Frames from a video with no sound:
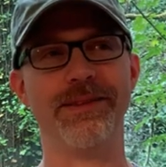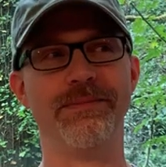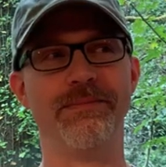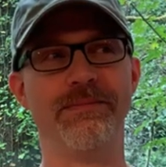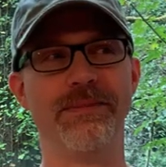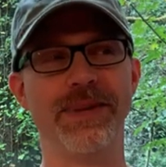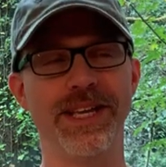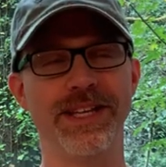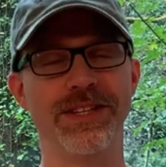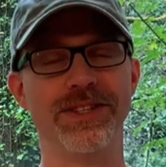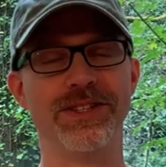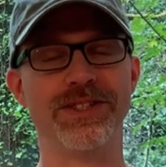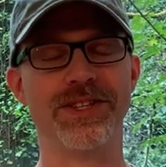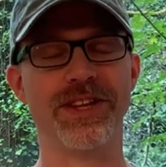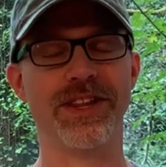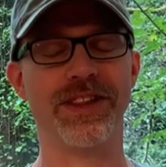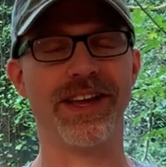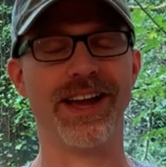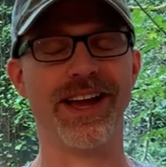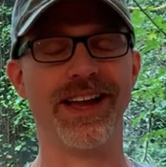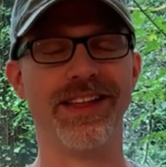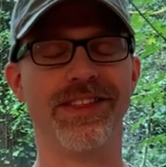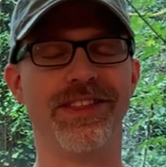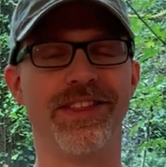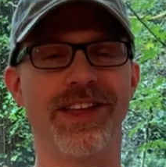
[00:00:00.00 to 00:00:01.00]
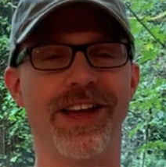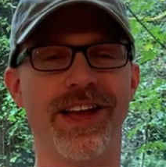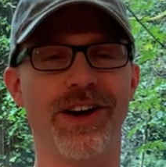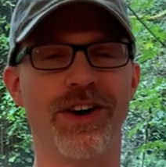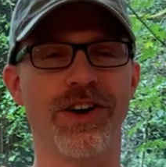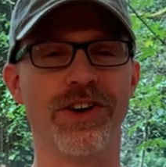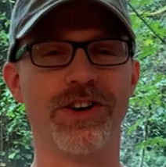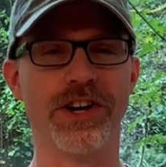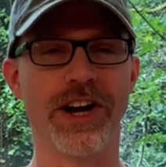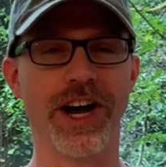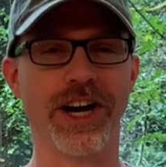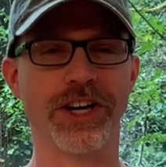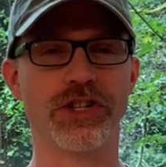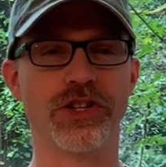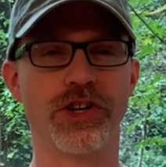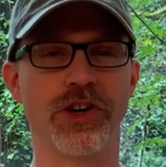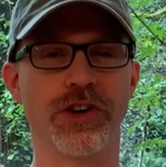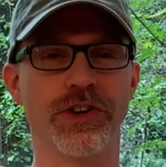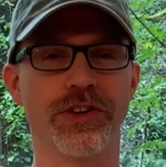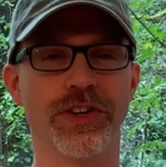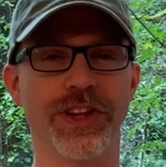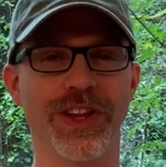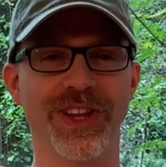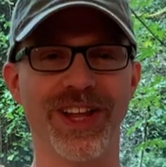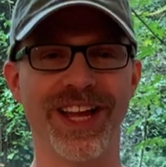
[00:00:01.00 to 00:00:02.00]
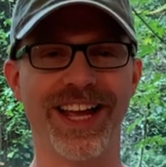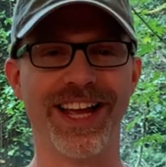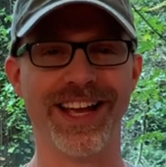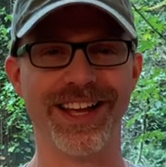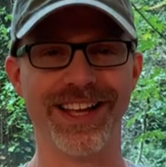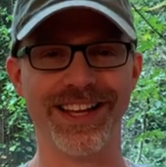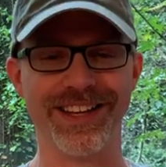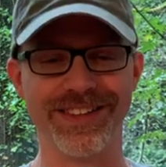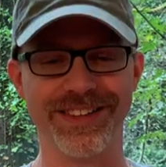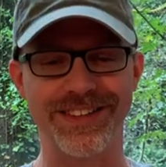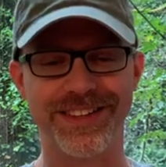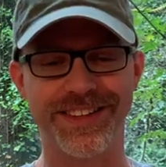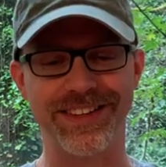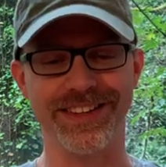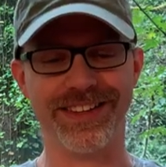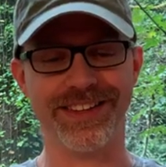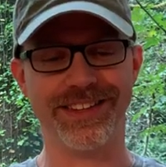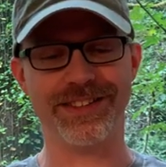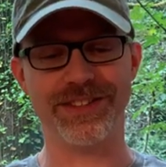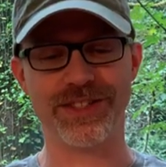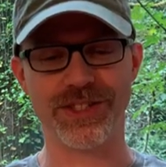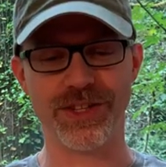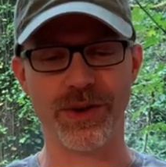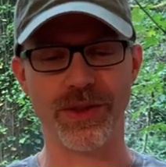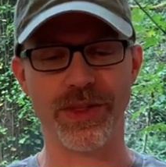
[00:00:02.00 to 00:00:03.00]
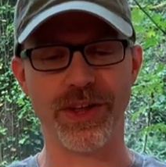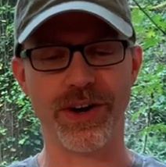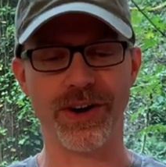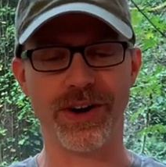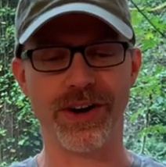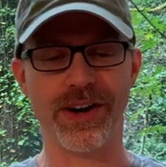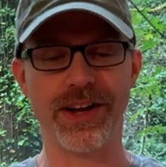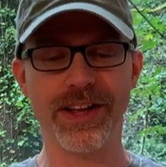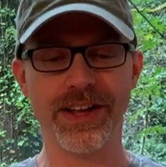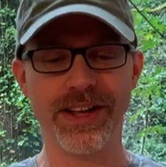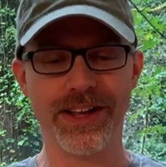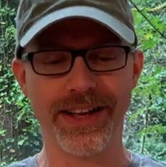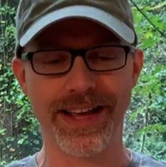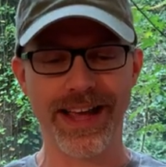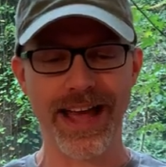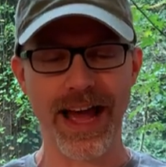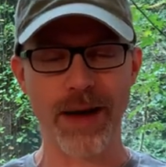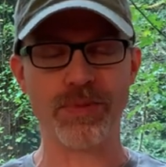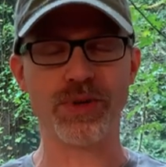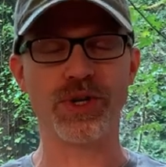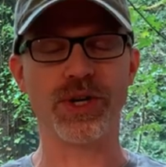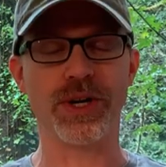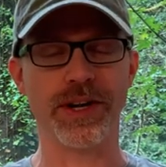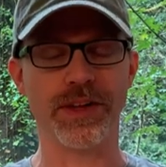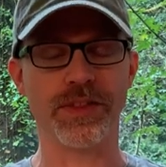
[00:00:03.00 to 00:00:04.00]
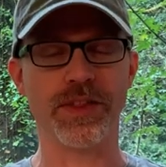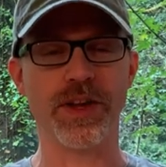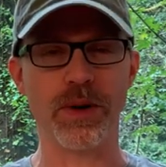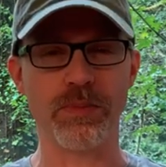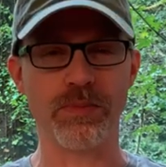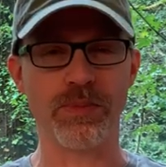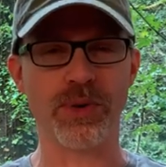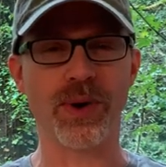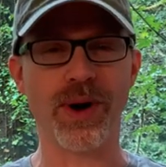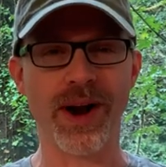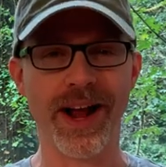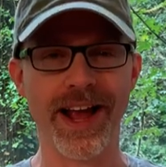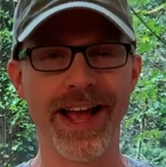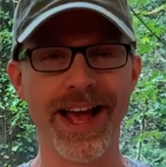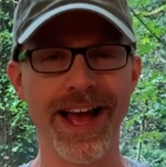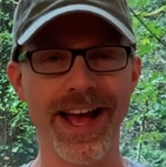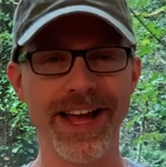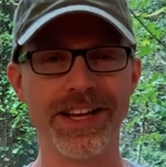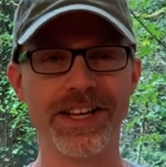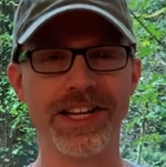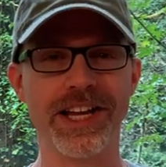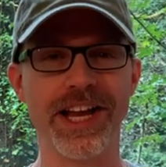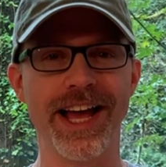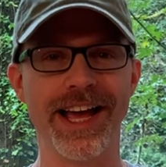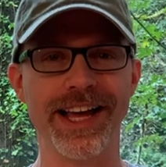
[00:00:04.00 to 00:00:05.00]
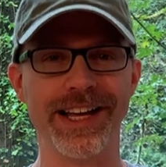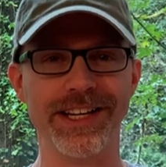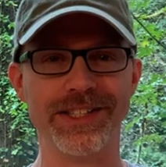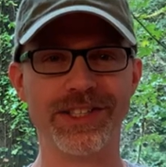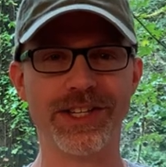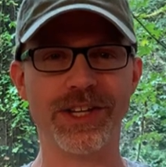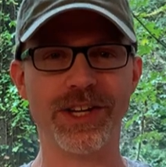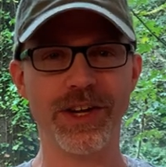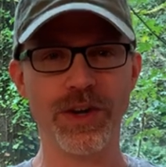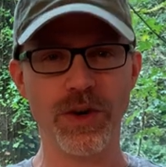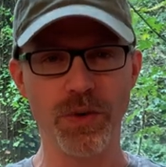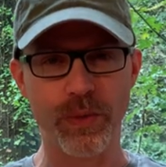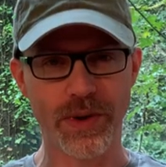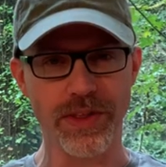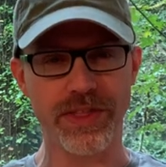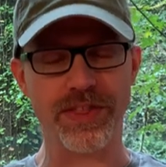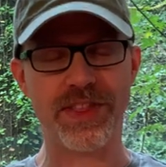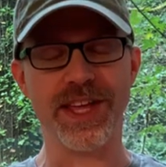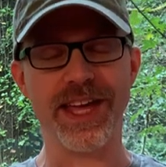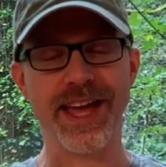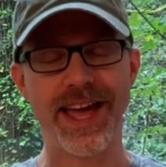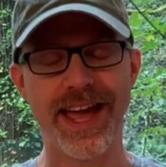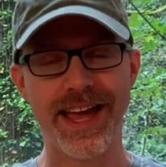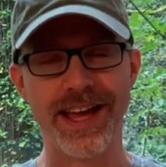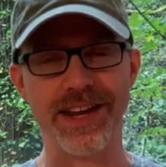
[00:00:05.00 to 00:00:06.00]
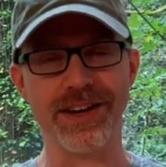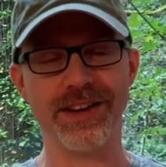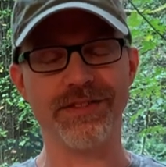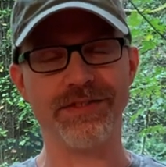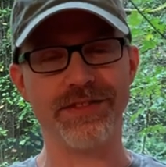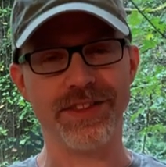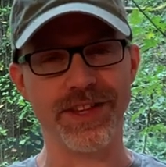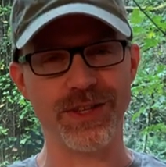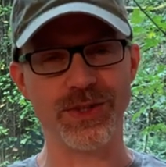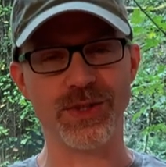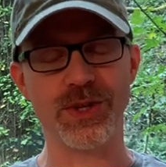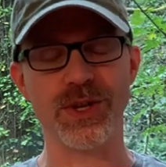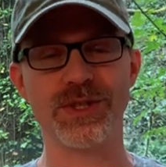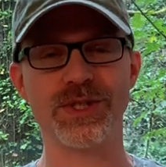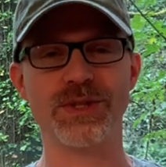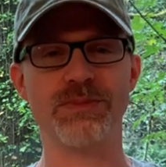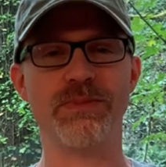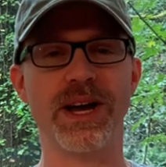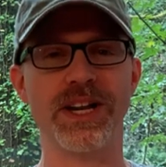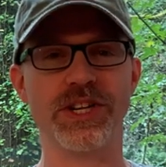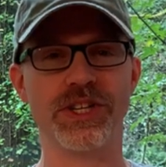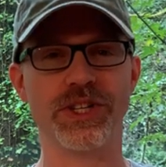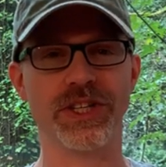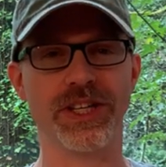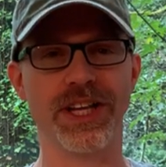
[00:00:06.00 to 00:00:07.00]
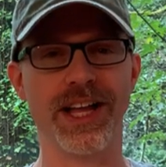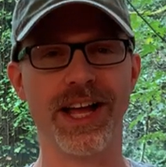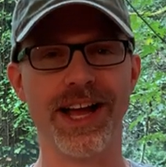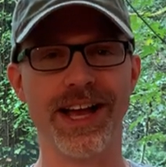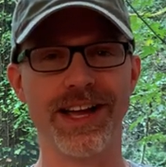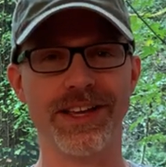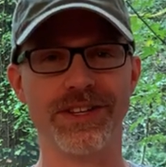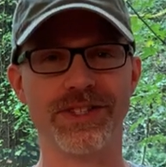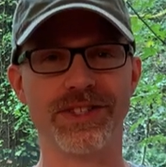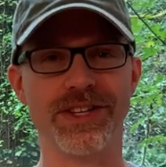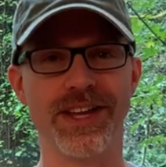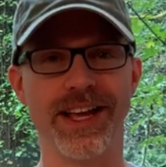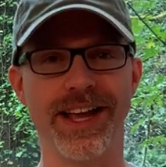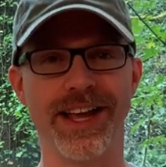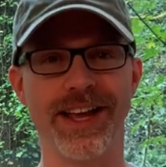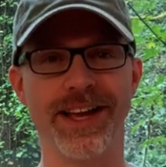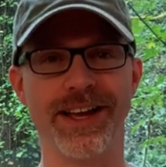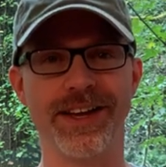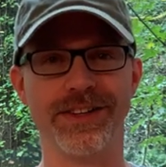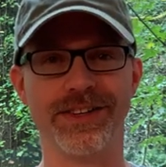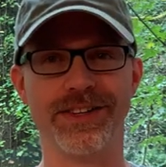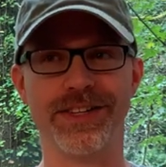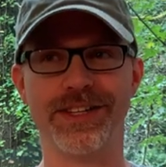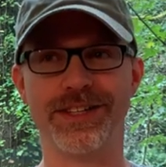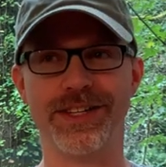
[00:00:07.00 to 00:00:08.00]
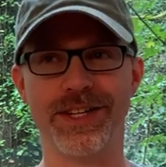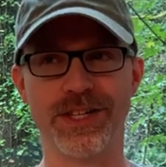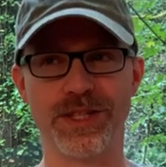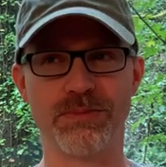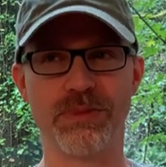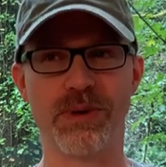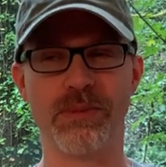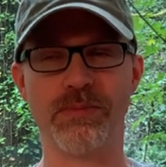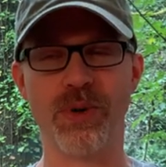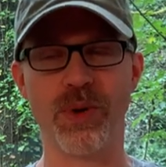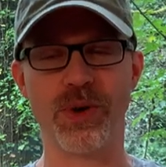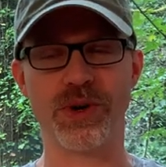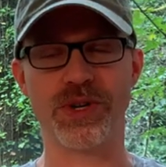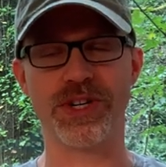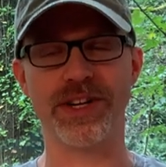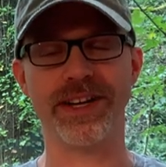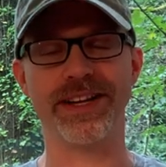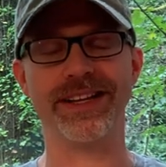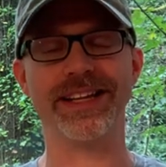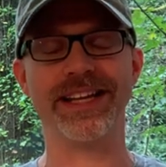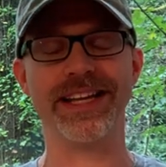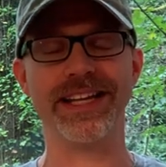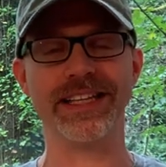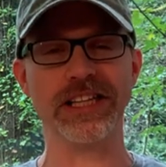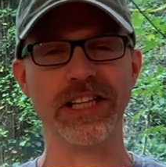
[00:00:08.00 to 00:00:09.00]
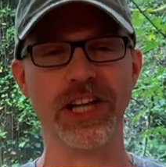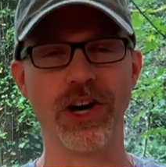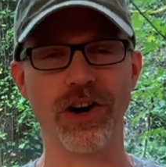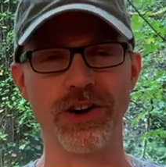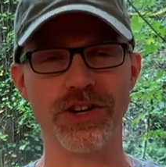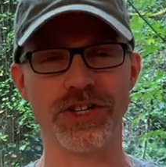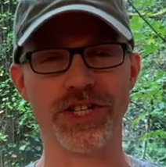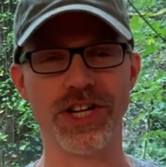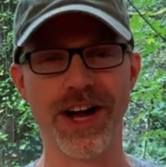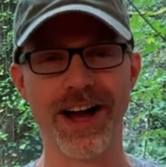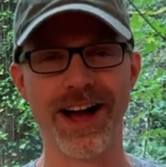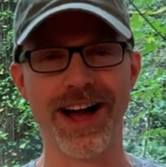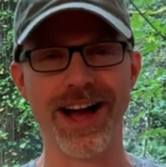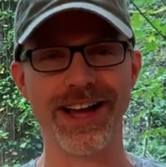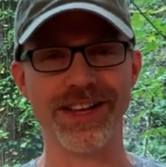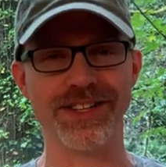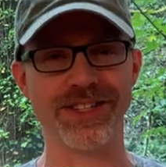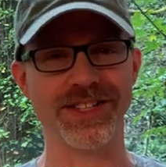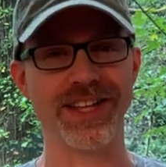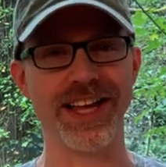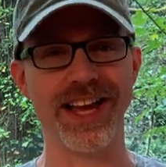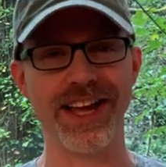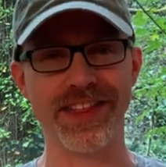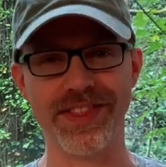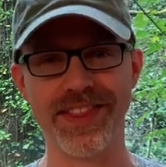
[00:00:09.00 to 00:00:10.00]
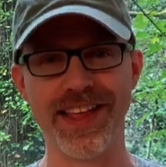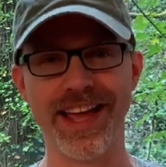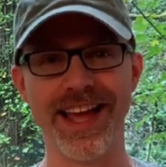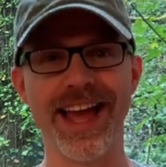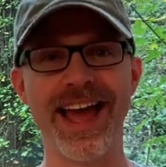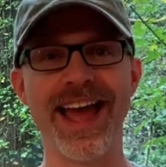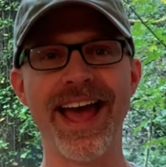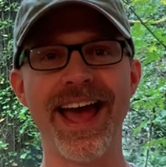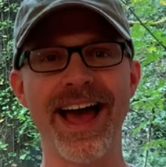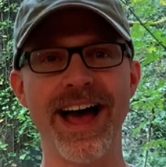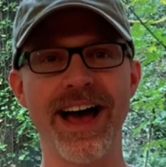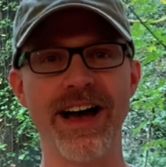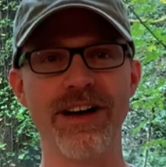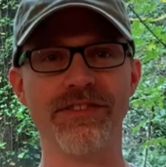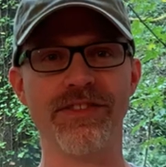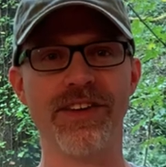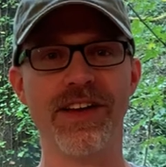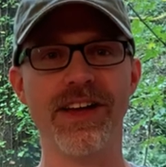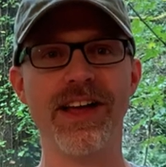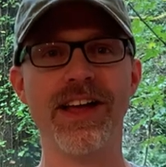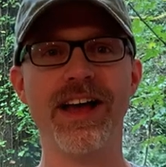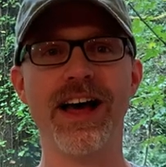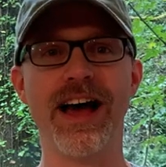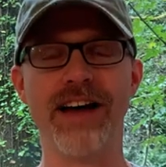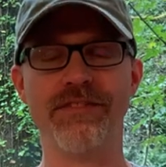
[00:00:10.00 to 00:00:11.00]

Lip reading: means that they are nocturnal, and so they're capturing their prey at night with the aid of these specialized and disproportionately large eyes that they have.